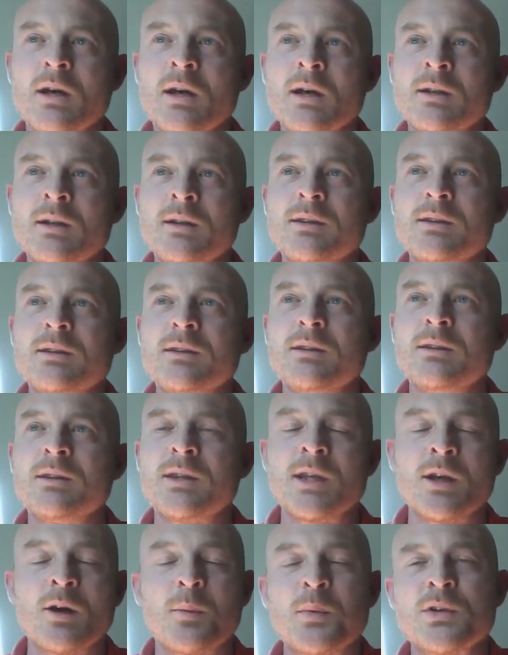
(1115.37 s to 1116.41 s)
And
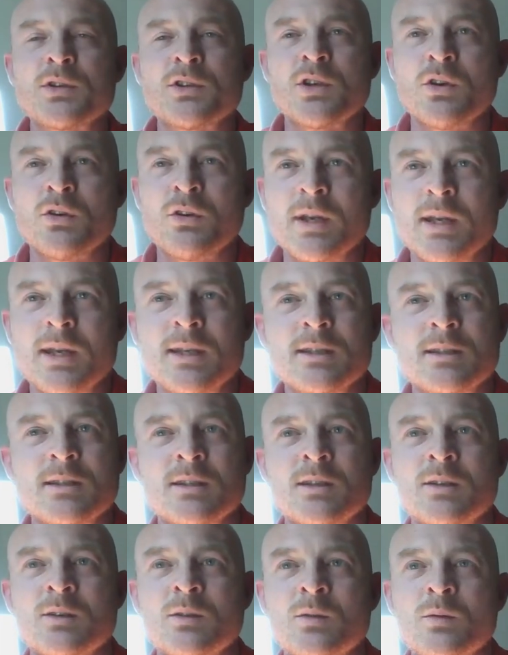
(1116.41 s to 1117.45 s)
the opportunities
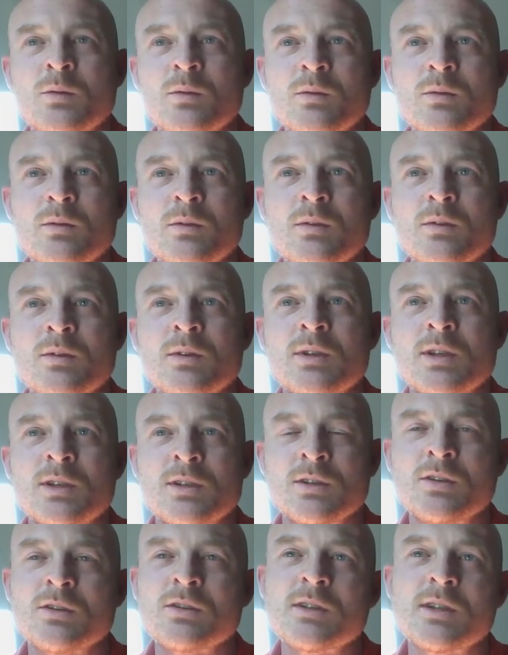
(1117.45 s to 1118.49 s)
to
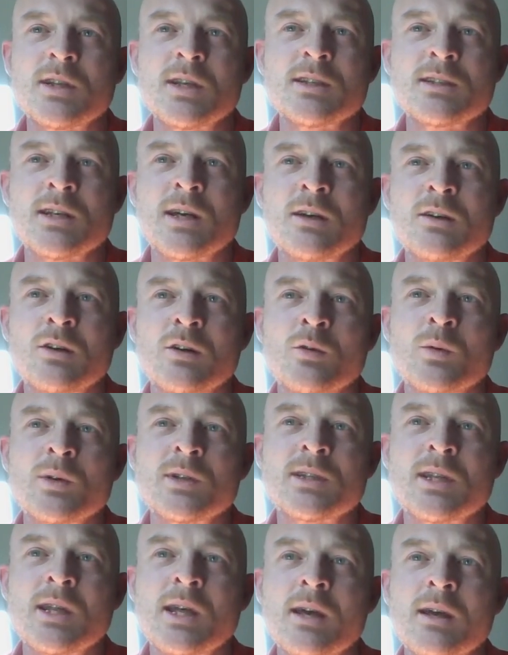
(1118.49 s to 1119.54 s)
discuss things aren't
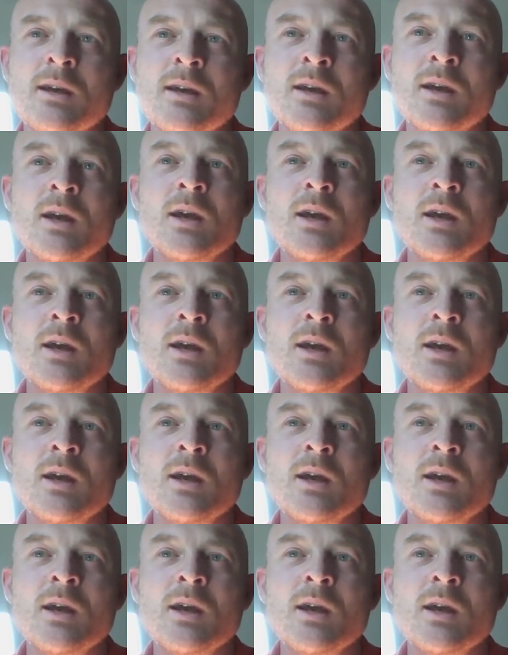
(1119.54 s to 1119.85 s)
always there.